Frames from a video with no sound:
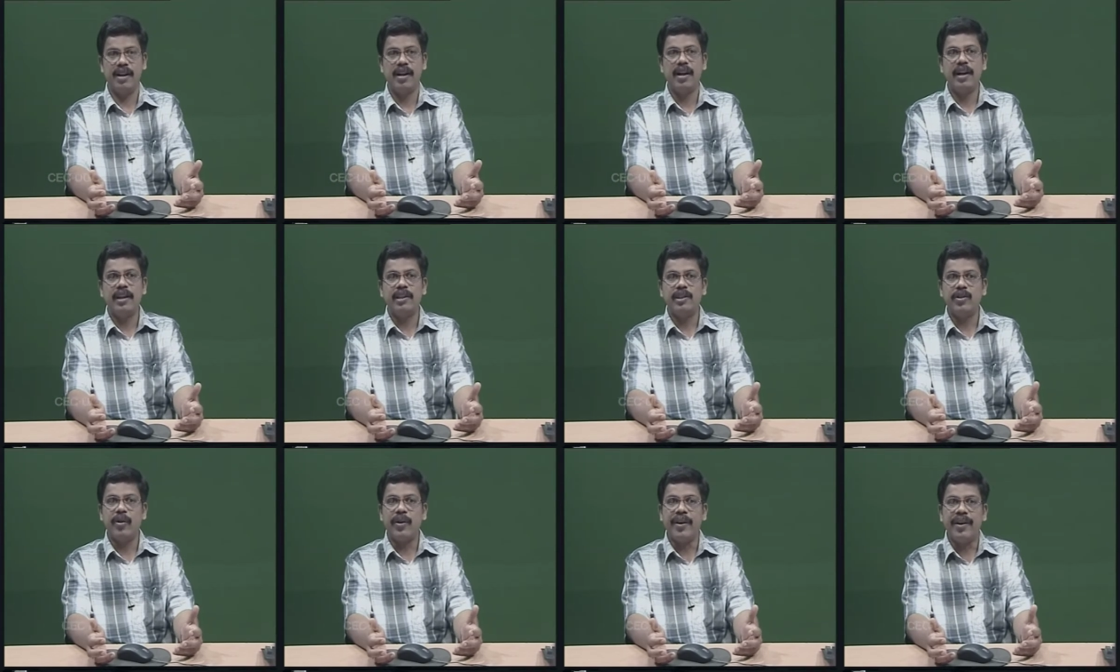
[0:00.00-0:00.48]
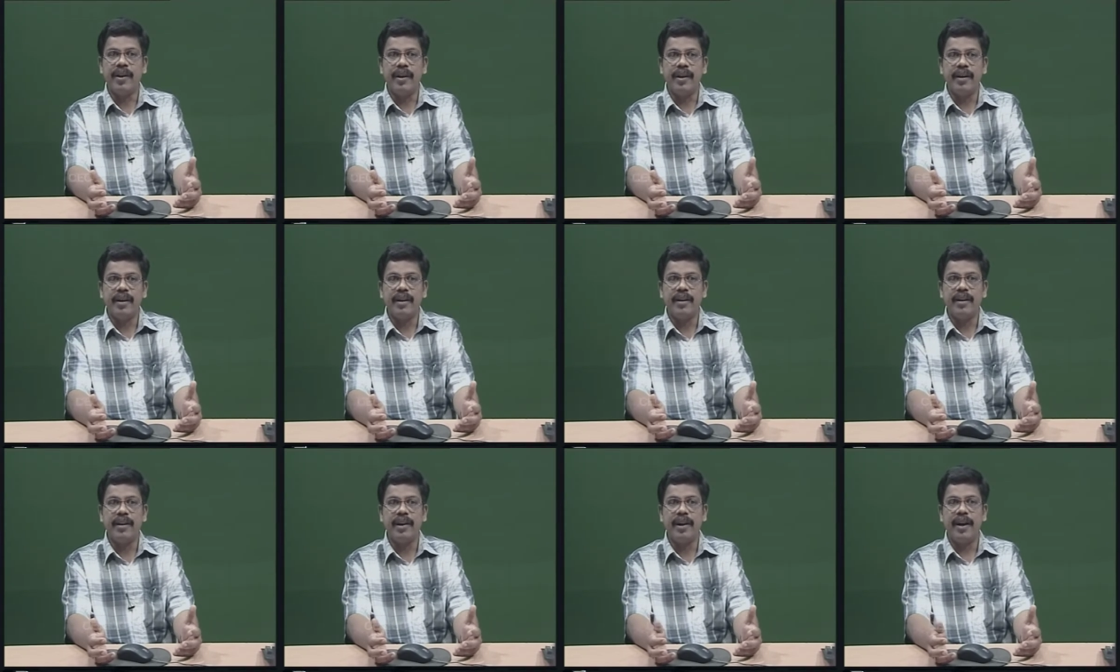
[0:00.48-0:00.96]
So,
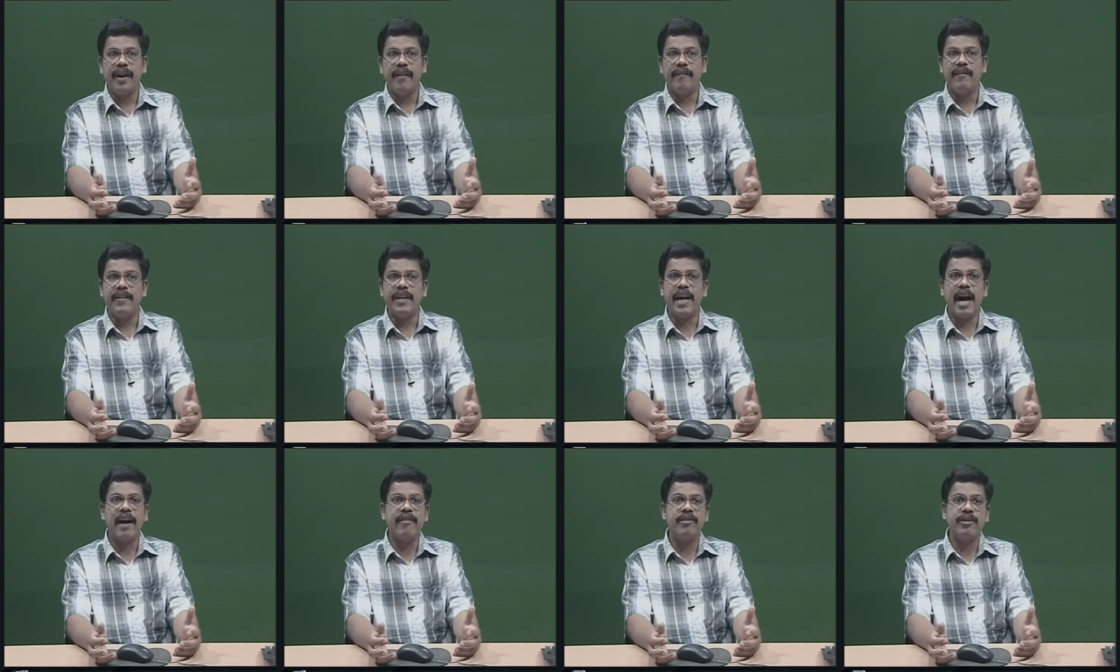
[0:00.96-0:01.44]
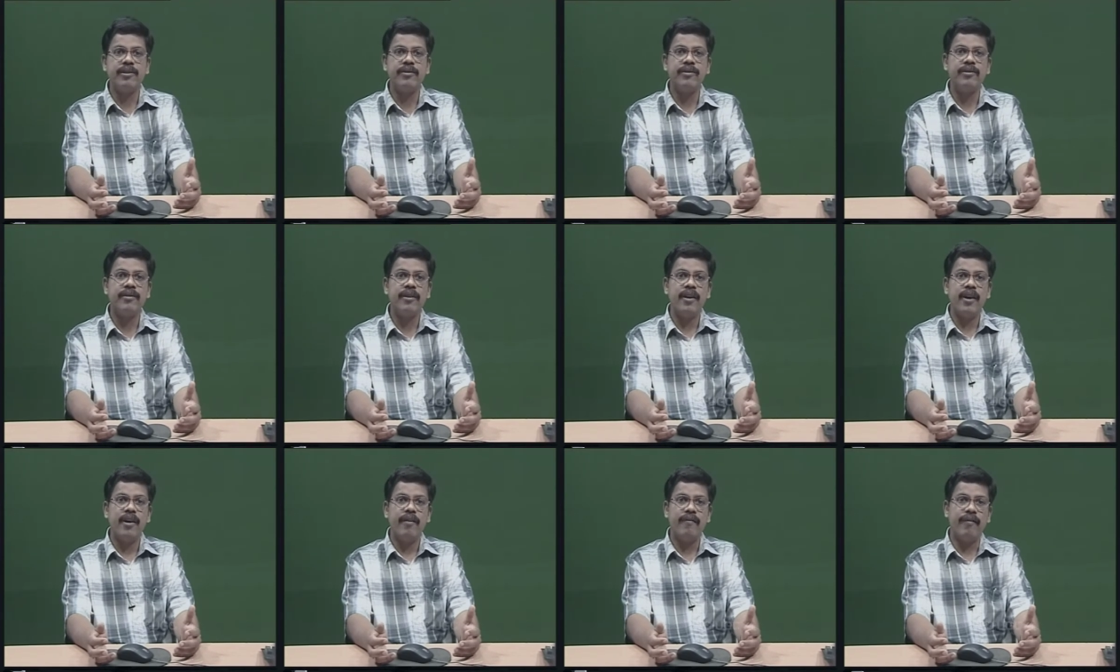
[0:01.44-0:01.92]
here we have to
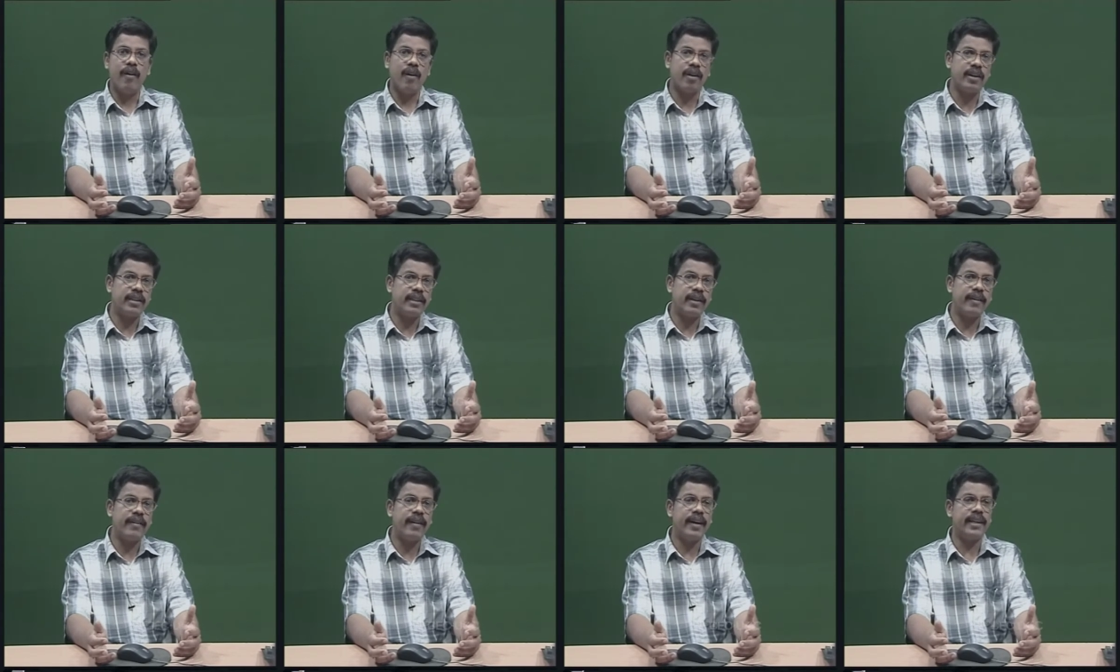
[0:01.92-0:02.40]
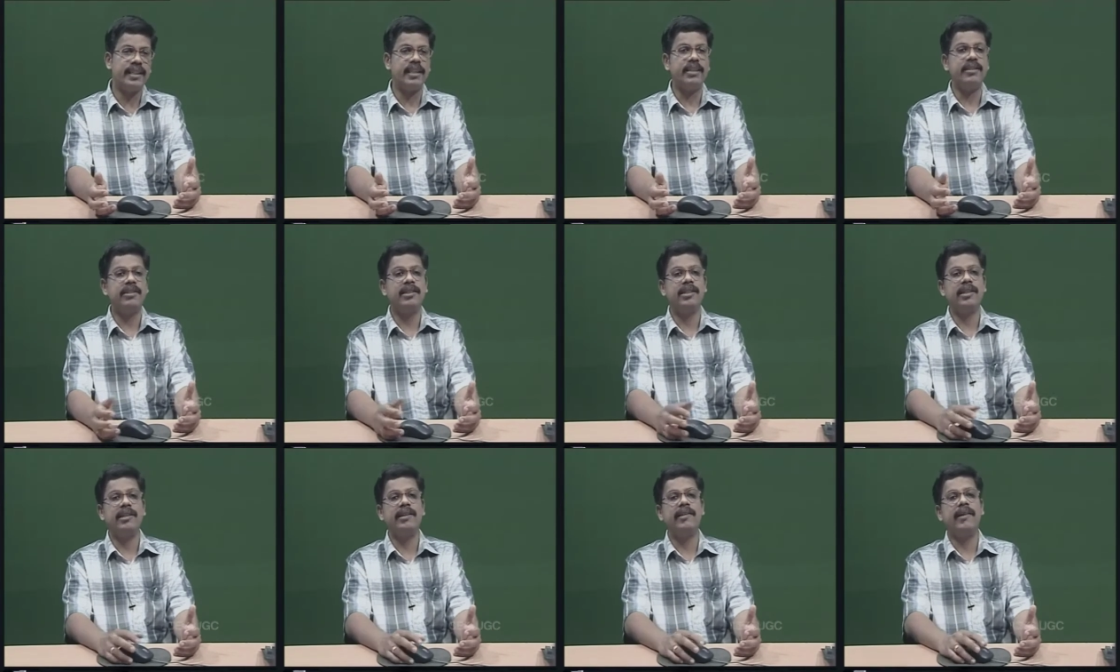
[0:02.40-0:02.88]
focus our
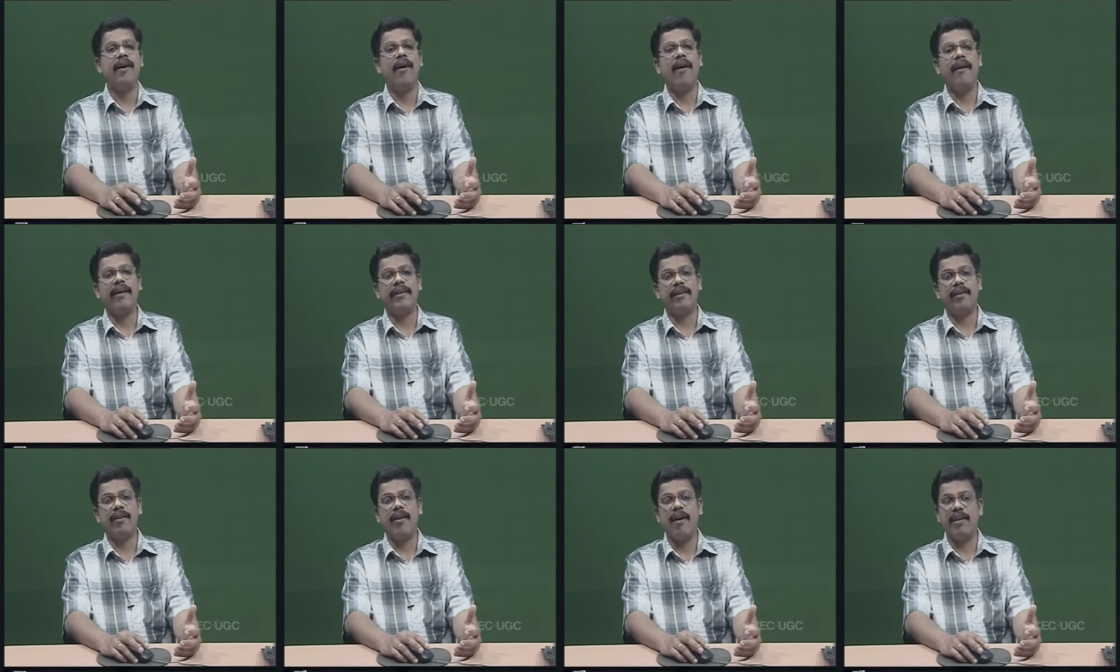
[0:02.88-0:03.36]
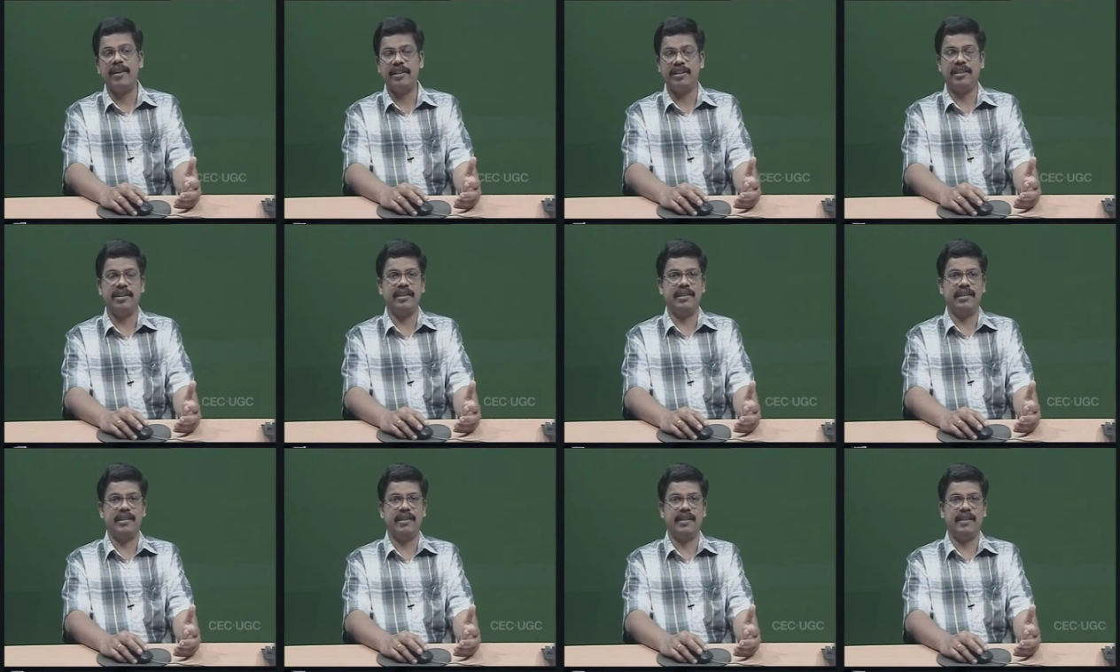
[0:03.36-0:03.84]
attention on
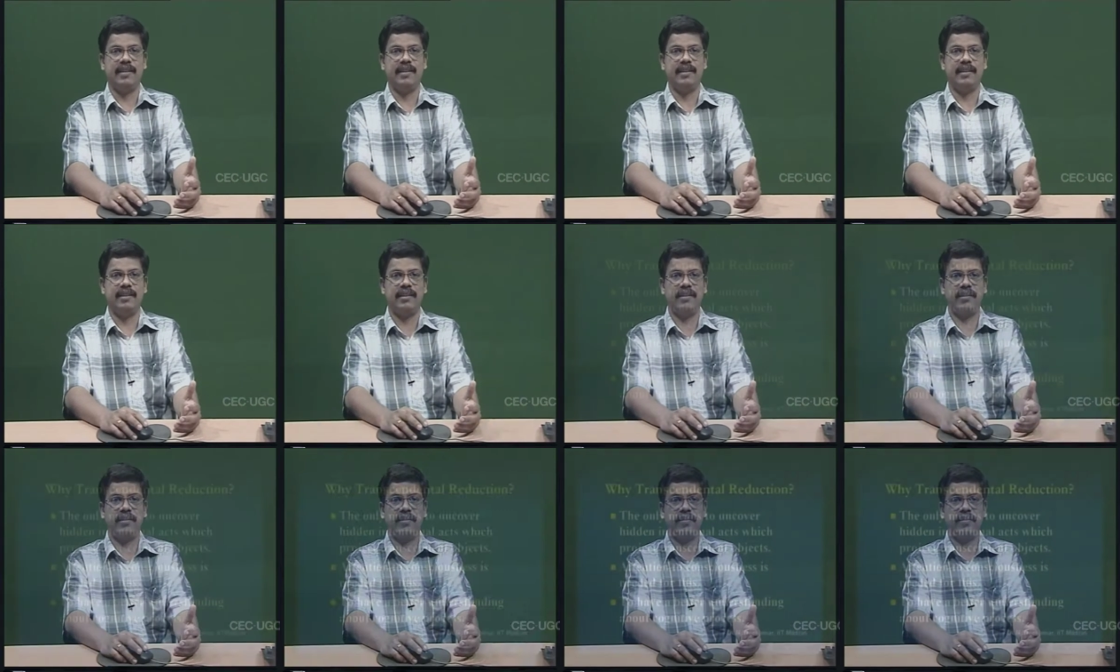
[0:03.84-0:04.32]
consciousness